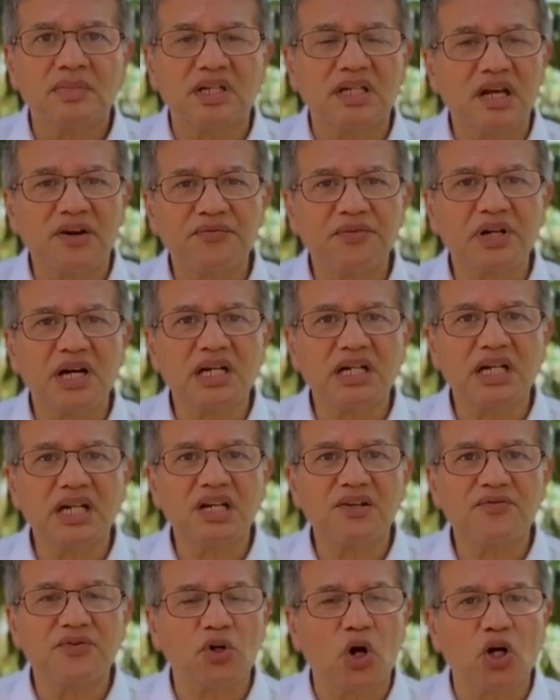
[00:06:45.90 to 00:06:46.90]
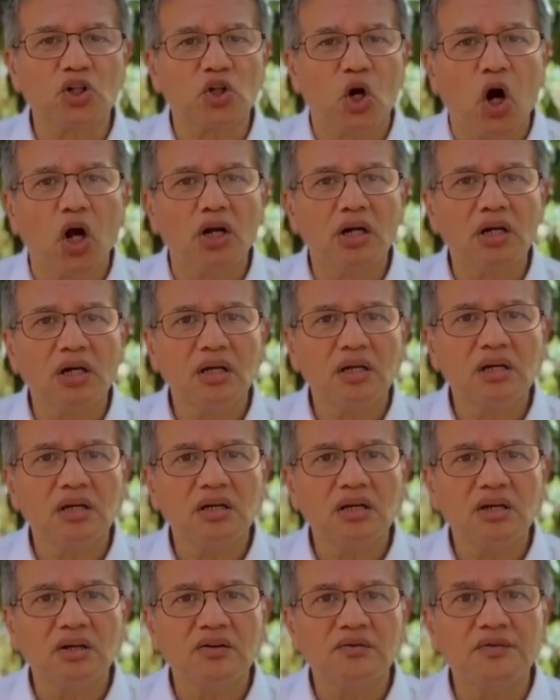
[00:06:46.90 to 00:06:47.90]
Definitely, if not all,
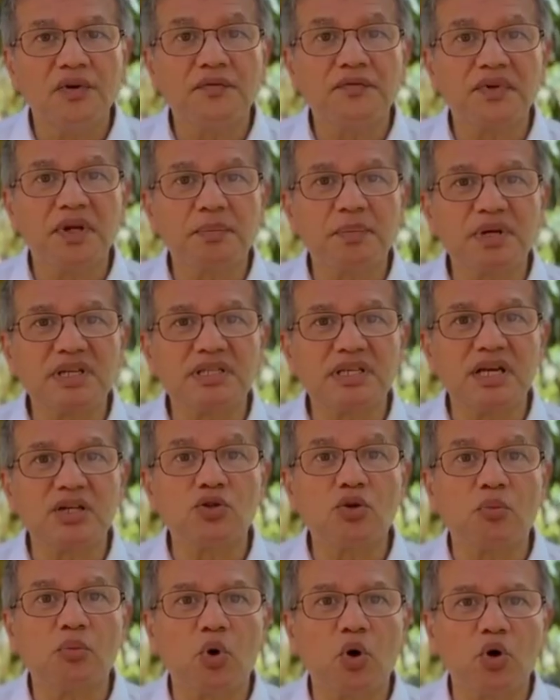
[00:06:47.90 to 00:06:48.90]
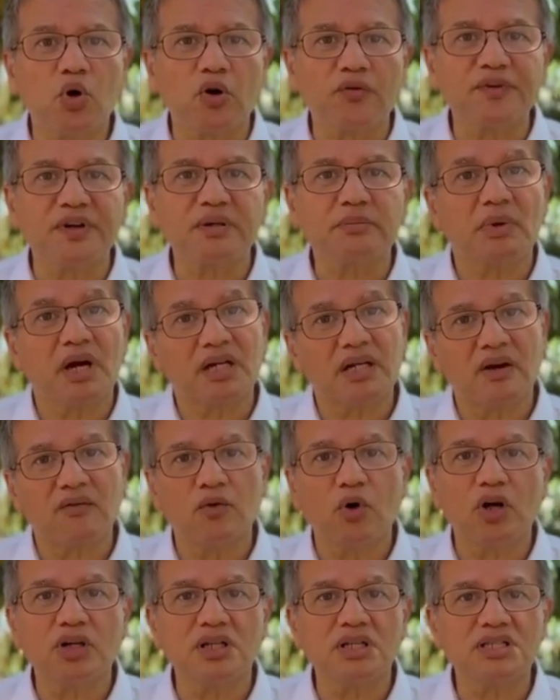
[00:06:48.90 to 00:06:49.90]
50% or more of it might have
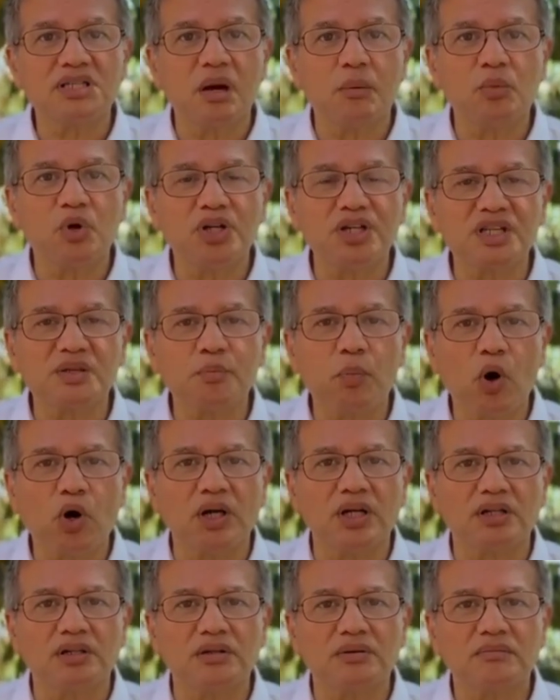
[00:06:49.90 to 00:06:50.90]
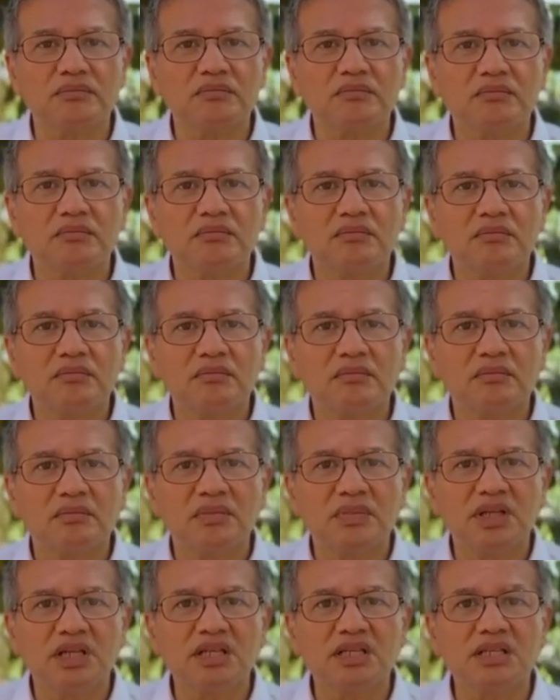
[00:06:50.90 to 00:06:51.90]
gone in somebody's pocket.
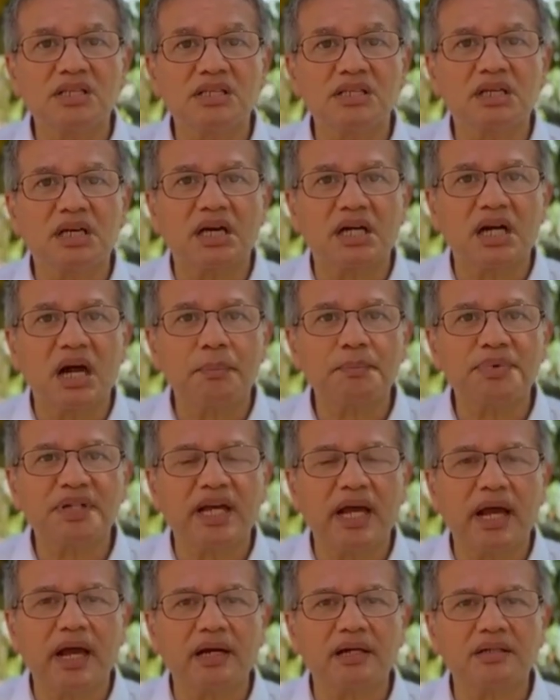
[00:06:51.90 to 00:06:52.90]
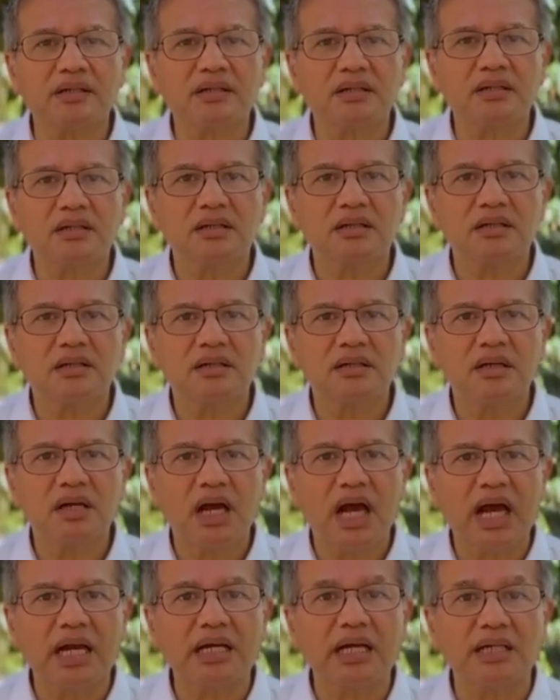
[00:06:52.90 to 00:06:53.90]
This is corrupt act
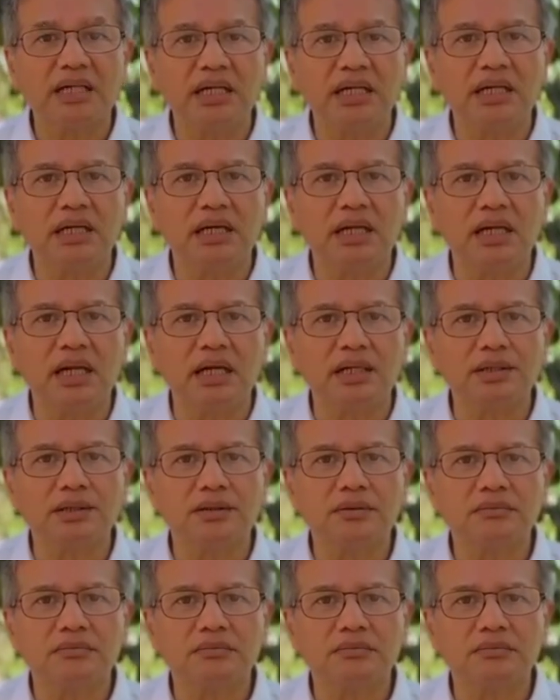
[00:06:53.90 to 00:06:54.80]
and an illegal act.